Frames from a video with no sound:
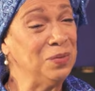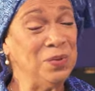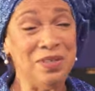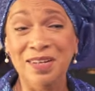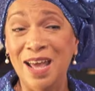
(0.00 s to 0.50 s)

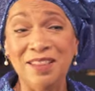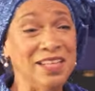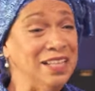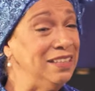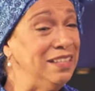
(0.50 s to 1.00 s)
when
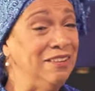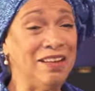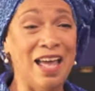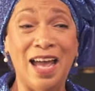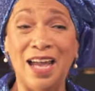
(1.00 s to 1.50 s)
nothing in their
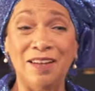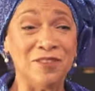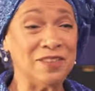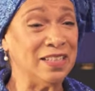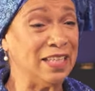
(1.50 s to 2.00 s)

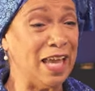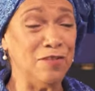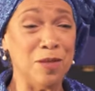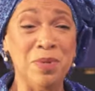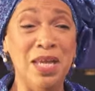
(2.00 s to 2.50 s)
lives
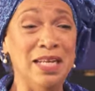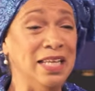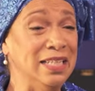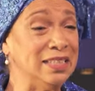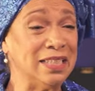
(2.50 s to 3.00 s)
gave them
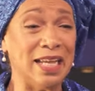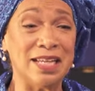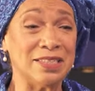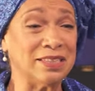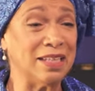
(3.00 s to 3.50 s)
any
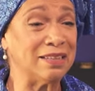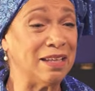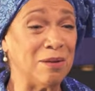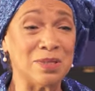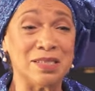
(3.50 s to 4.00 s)
indication that
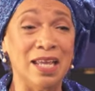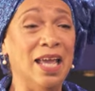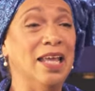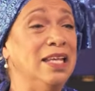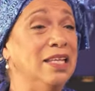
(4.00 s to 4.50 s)
there was
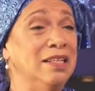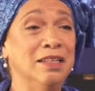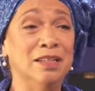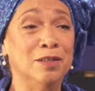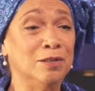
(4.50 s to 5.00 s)
any
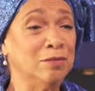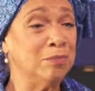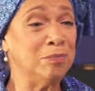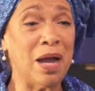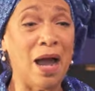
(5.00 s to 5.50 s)

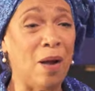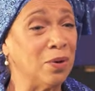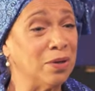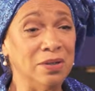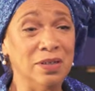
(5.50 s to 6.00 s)

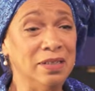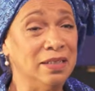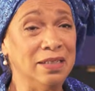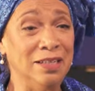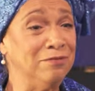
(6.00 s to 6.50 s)
power
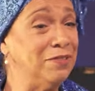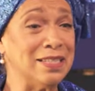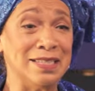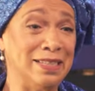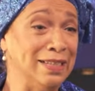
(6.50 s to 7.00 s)

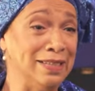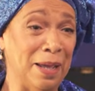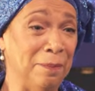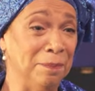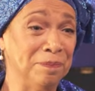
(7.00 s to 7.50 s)
invested in
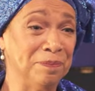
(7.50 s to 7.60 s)
them.